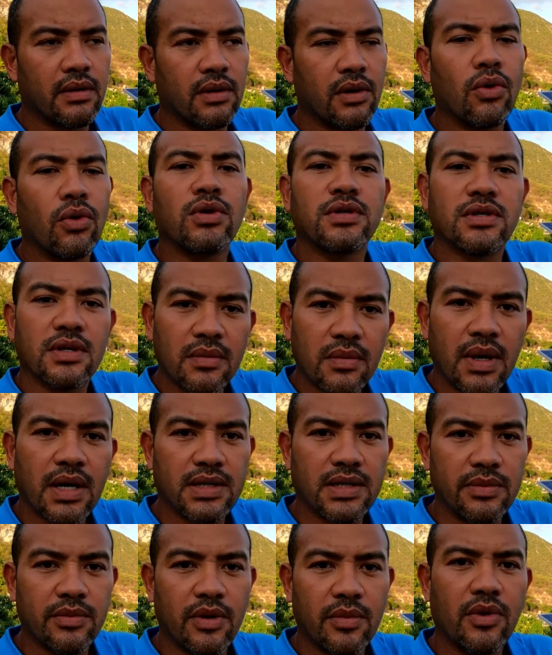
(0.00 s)
close to the
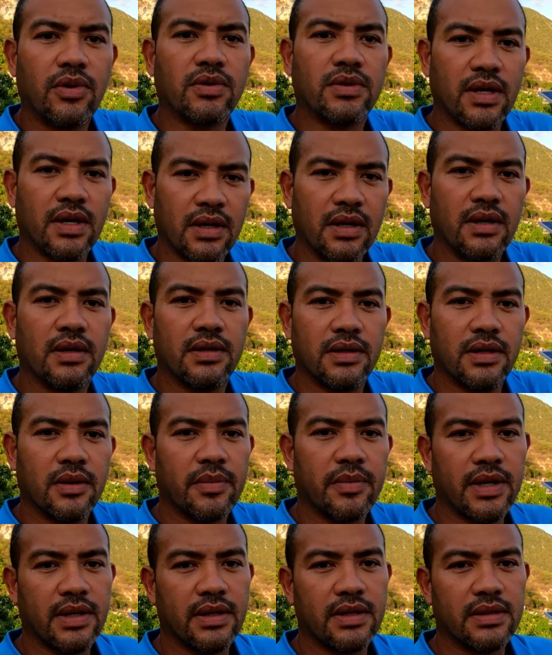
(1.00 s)
maximum out of your
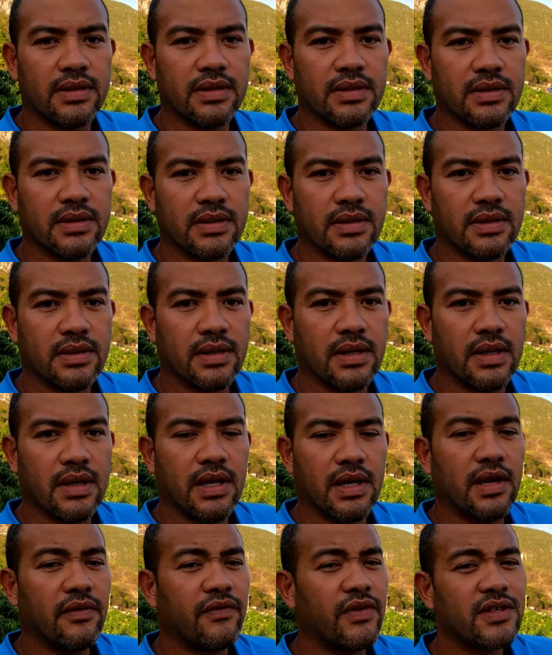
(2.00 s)
panels.
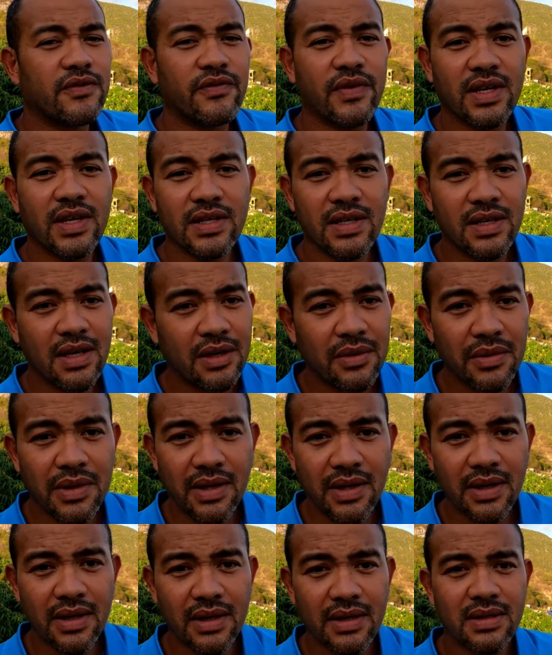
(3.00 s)
If it's facing
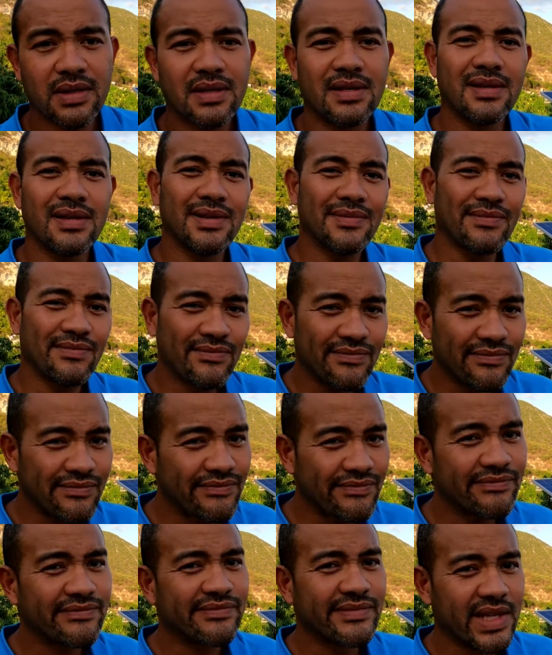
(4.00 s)
anywhere else,
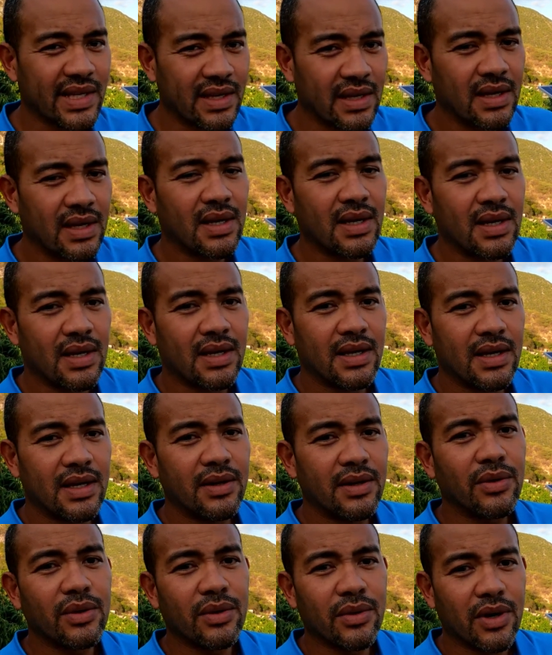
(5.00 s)
it
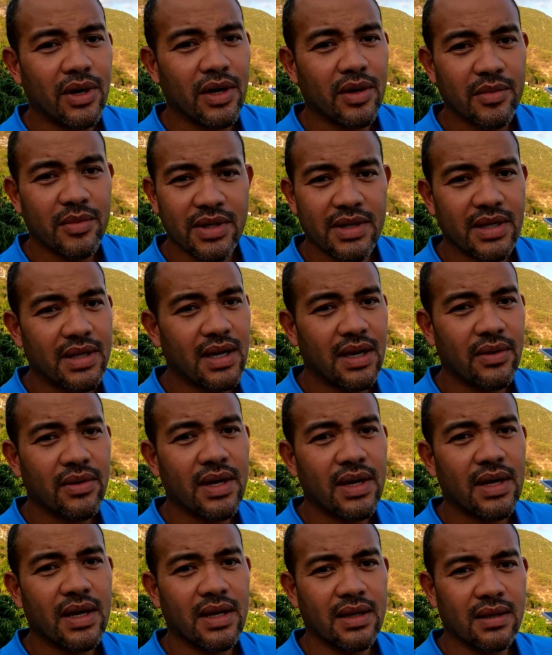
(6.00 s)
would work, but you're not
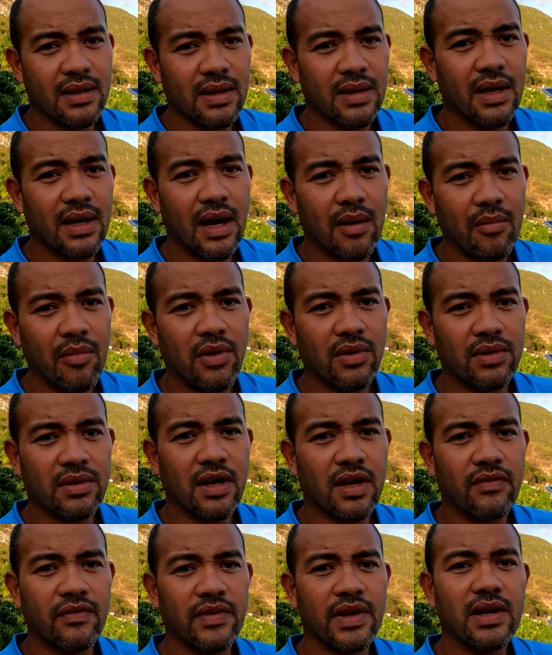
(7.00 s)
going to get the amount
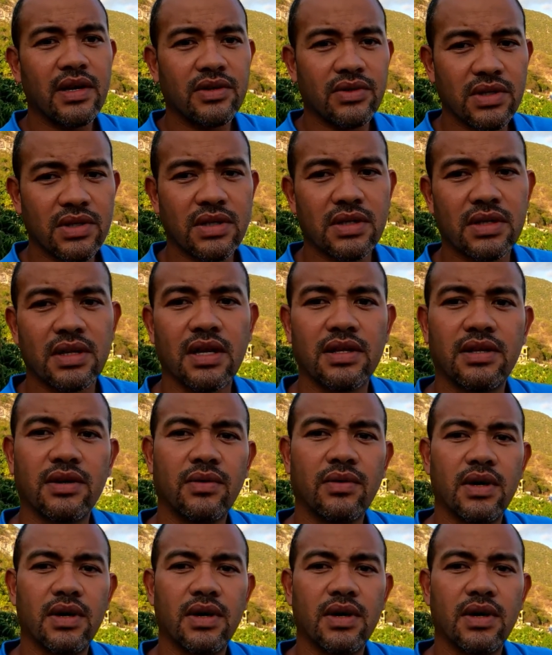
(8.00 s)
of electricity that you